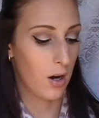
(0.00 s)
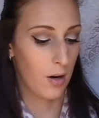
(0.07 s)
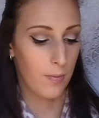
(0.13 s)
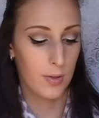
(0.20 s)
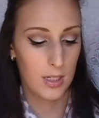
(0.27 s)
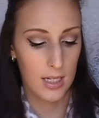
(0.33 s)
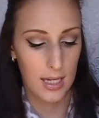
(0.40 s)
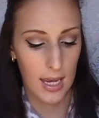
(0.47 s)

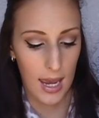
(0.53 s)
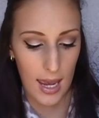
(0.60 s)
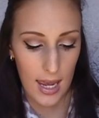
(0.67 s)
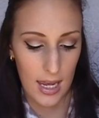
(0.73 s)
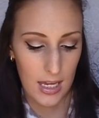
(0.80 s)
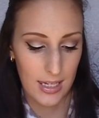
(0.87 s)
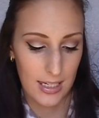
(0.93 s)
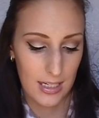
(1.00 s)
Urban
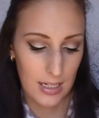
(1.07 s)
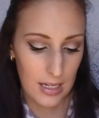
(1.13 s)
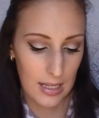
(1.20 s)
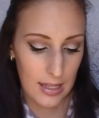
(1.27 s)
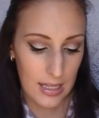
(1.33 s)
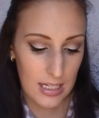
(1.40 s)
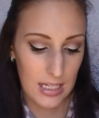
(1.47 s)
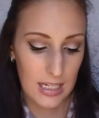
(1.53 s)
Decay's,
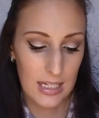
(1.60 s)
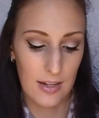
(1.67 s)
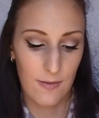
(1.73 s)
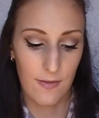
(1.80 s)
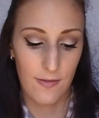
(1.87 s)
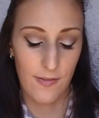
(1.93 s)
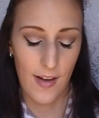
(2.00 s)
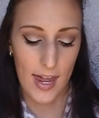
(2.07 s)
this is in
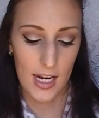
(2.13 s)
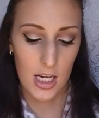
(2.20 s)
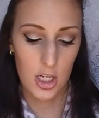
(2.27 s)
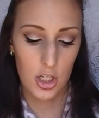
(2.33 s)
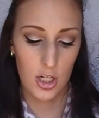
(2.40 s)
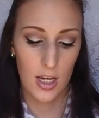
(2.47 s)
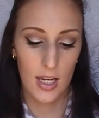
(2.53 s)
Fetish.